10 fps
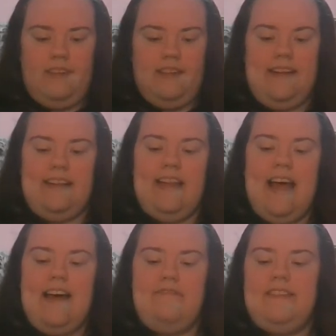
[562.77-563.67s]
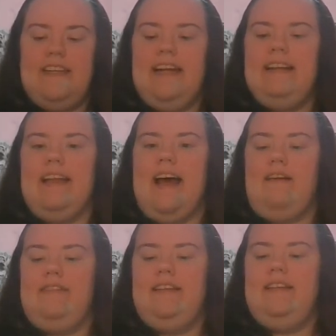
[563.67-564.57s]
They laughed and they
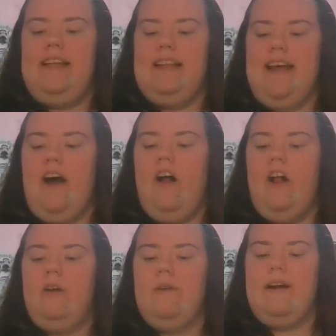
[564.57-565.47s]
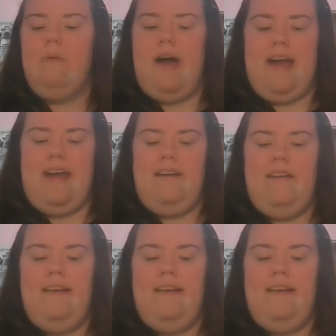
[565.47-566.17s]
laughed, then they all ran away,